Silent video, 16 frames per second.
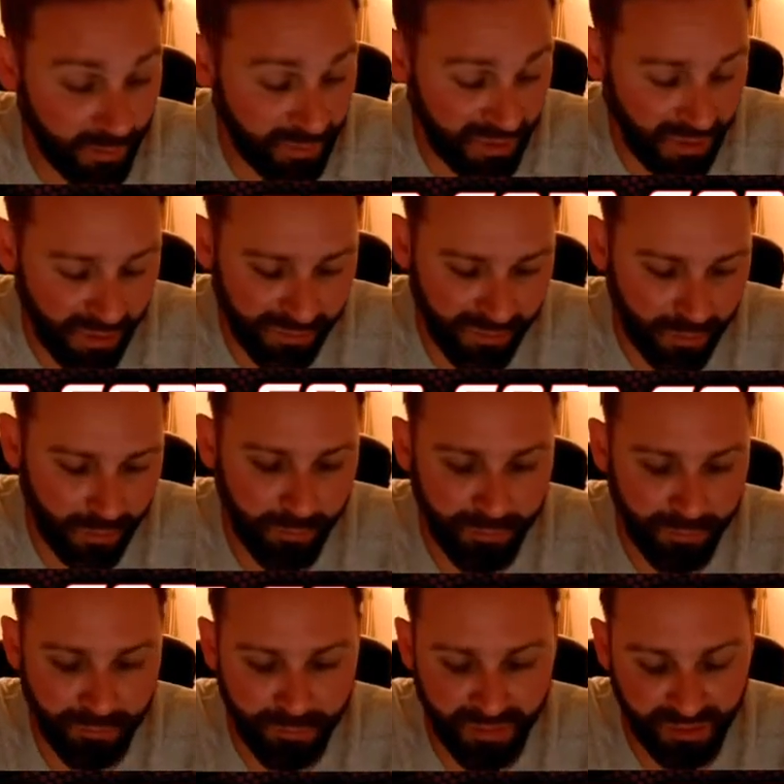It's a
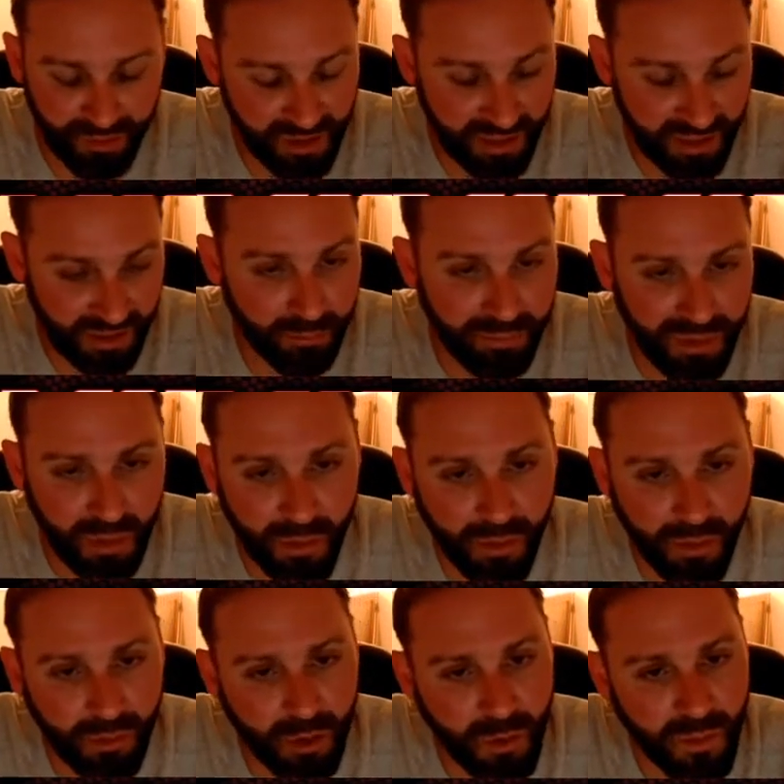beautiful machine
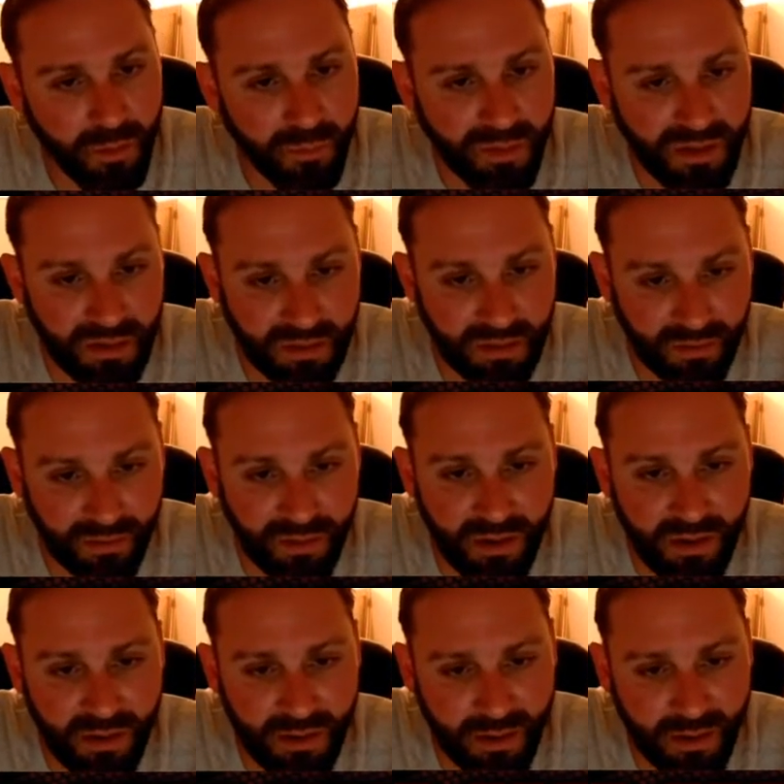billet aluminum piece.